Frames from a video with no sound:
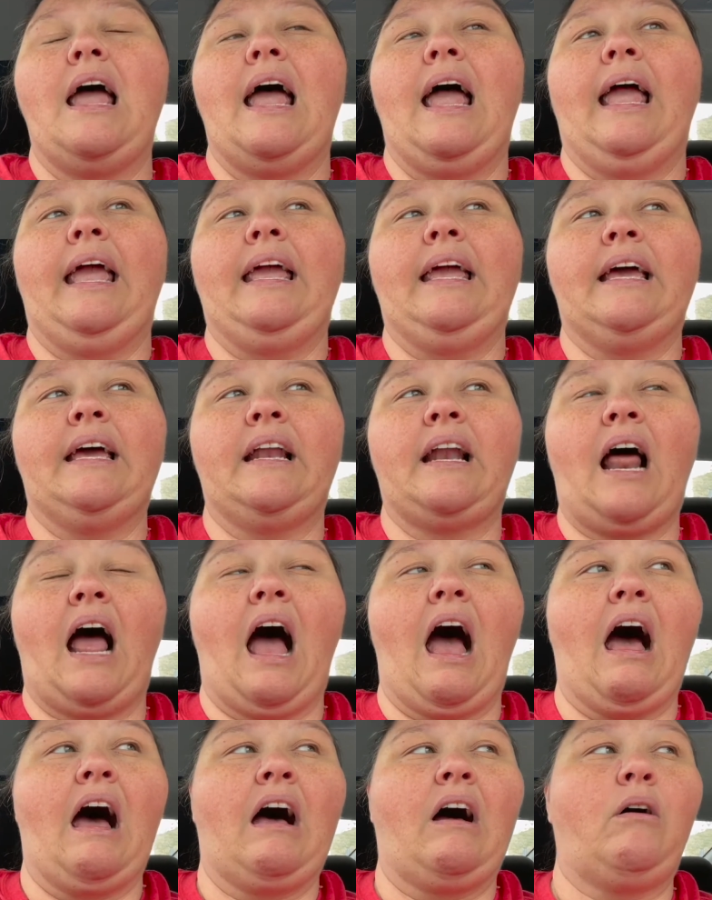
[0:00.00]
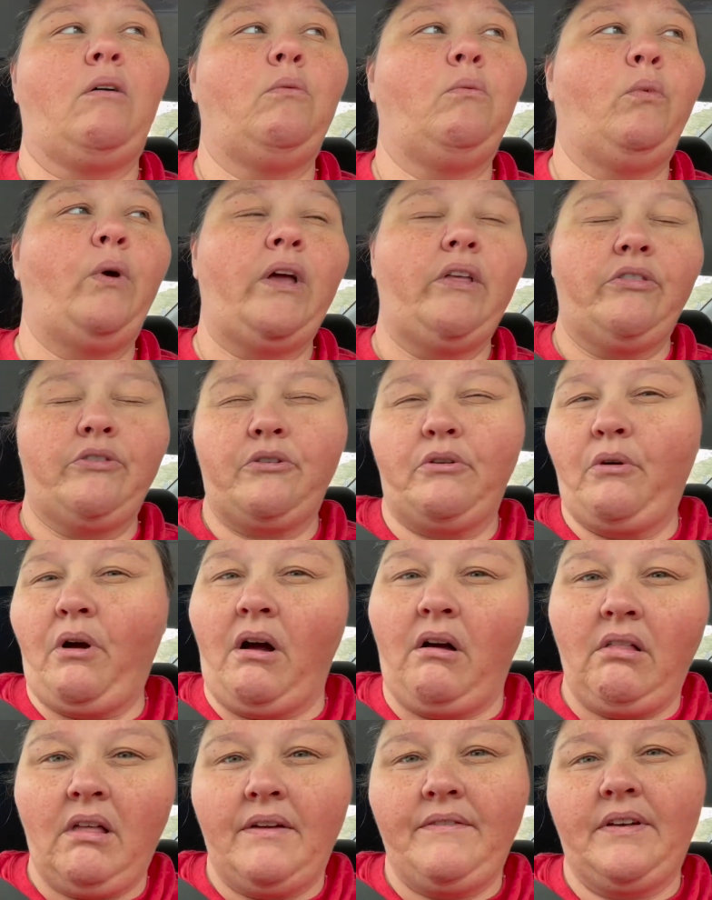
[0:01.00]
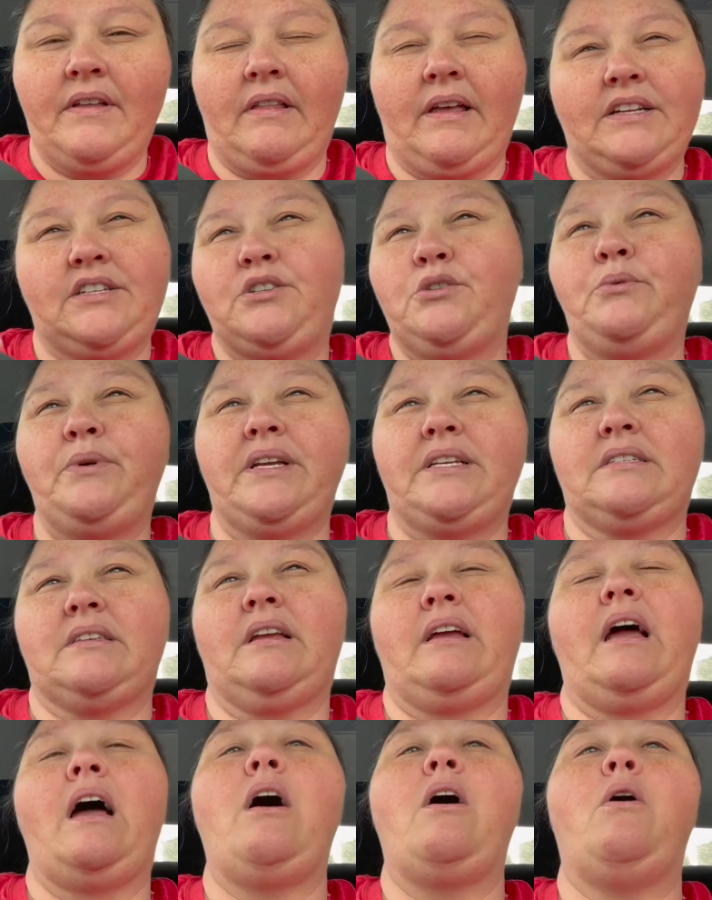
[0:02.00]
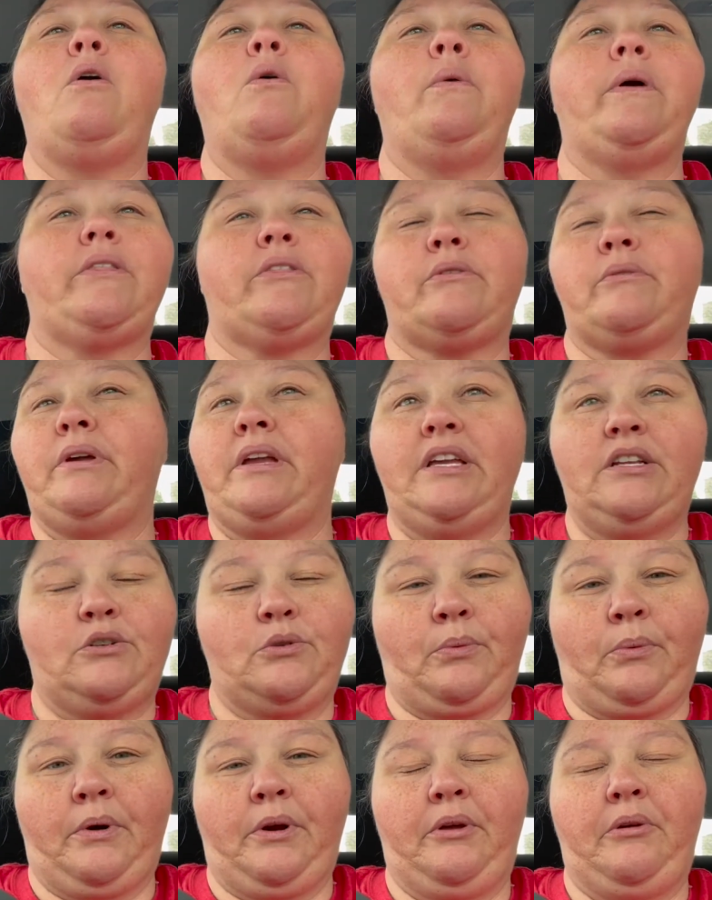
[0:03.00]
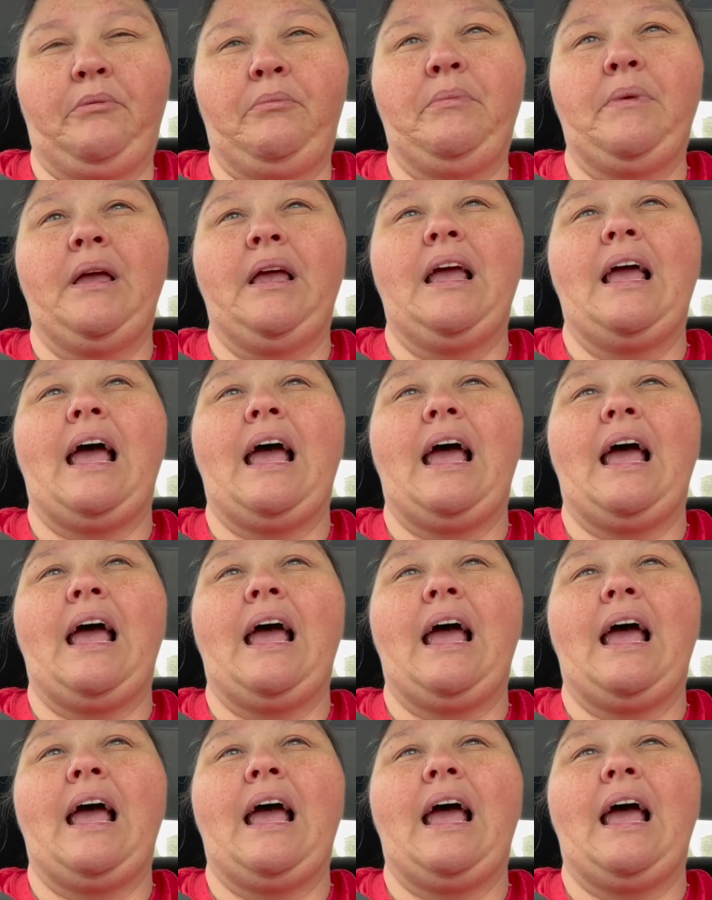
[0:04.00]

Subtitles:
And I went through all of it like 2 weeks ago, went through each room.